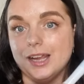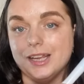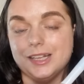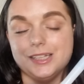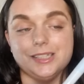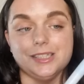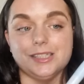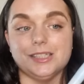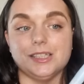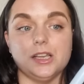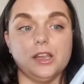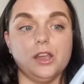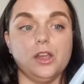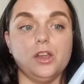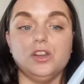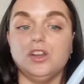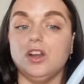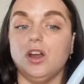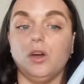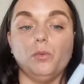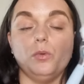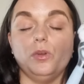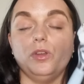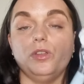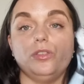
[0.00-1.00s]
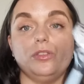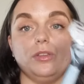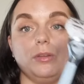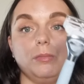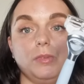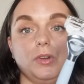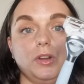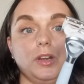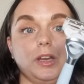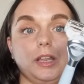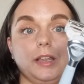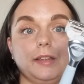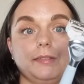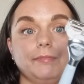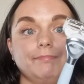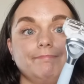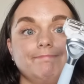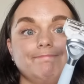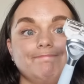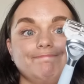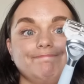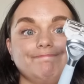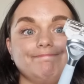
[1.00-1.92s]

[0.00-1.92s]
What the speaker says: It's not worth your money.